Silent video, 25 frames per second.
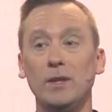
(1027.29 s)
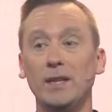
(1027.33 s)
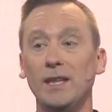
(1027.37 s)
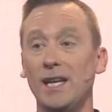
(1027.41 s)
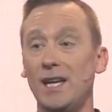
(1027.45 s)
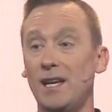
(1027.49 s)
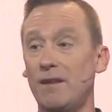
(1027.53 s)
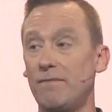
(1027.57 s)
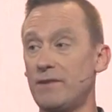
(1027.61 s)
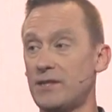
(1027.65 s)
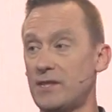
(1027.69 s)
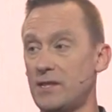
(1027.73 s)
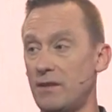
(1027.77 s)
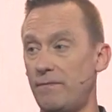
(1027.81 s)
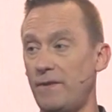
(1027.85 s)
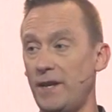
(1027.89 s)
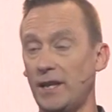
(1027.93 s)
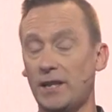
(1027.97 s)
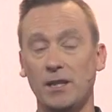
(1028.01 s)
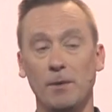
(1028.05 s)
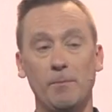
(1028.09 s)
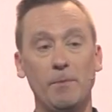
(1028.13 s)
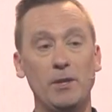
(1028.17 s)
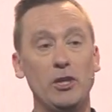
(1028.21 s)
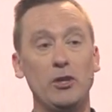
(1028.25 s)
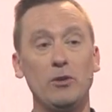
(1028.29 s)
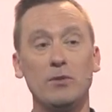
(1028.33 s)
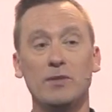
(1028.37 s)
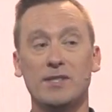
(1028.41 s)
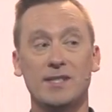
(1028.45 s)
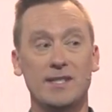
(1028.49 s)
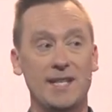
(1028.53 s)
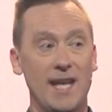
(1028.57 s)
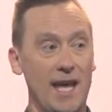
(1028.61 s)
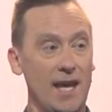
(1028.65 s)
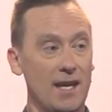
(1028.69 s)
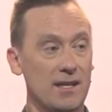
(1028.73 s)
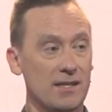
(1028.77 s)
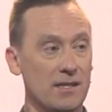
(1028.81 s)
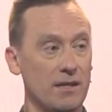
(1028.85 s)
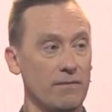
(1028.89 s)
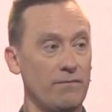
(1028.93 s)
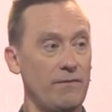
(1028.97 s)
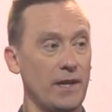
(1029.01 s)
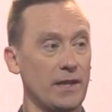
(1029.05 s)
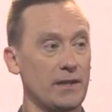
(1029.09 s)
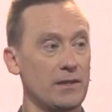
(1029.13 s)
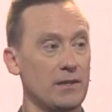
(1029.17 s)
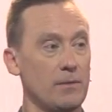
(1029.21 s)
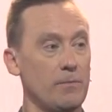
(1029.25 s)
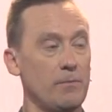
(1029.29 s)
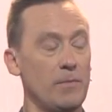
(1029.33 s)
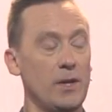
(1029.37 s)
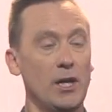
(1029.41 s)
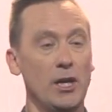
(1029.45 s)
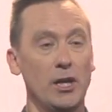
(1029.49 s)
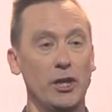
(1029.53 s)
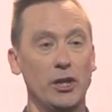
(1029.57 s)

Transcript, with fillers: live as the victim and you stay as the victim,